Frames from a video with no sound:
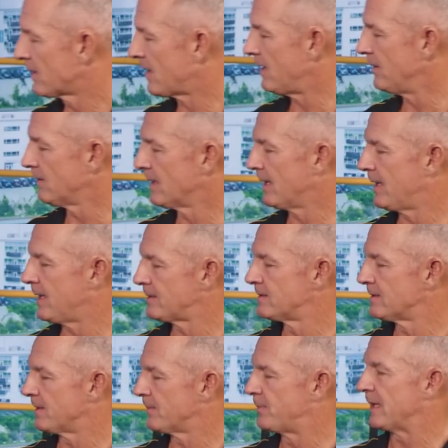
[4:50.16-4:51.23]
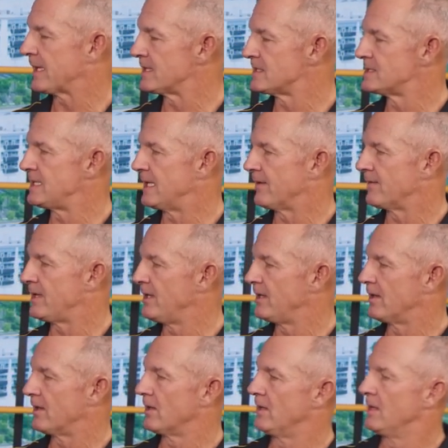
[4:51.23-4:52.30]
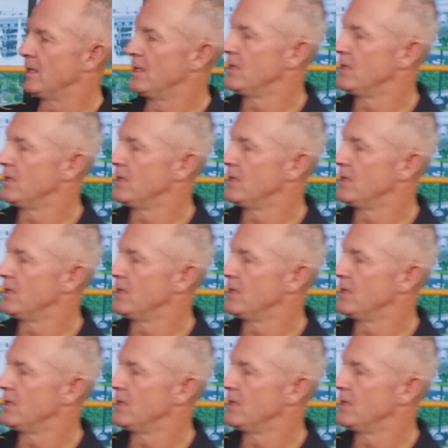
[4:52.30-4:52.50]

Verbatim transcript: Okay, you got uh, Pickens down here